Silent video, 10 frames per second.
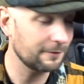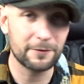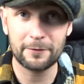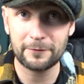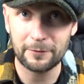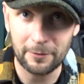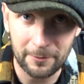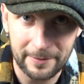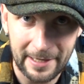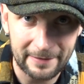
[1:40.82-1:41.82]
for those of you who don't
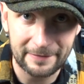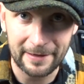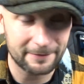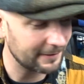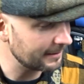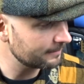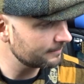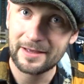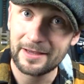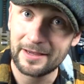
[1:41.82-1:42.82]
know what that sounds like,
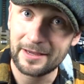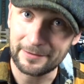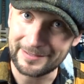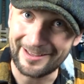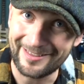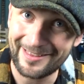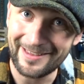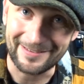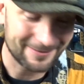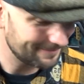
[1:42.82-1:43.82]
it'll sound like
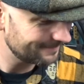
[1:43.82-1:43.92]
this.